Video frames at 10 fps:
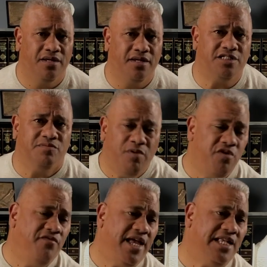Because
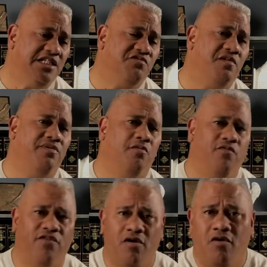motivate is from the
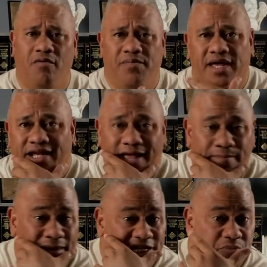verb
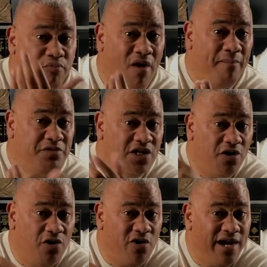that means prompt
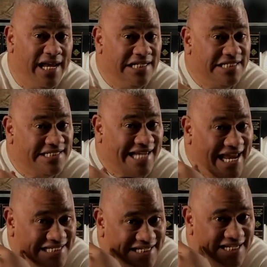or
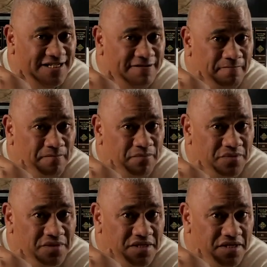incite.
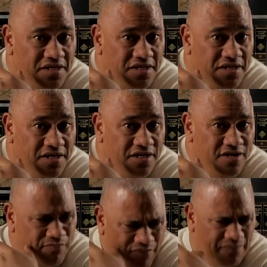
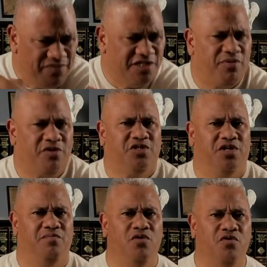You prompt this
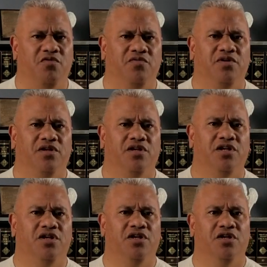person to move.
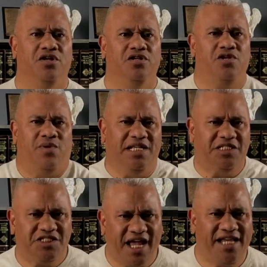You
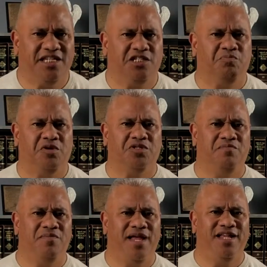incite this person.
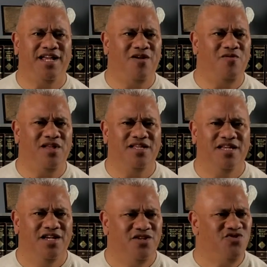Man, you know what?
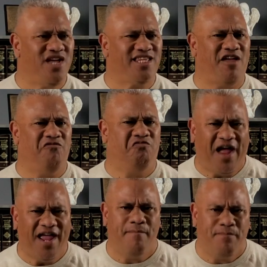You got that
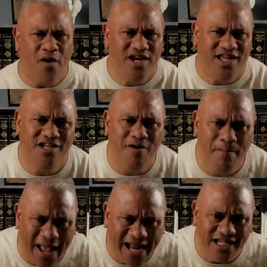fire burning in your
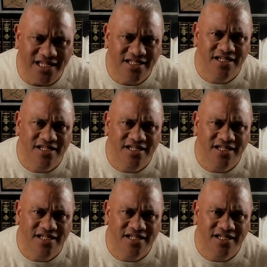belly.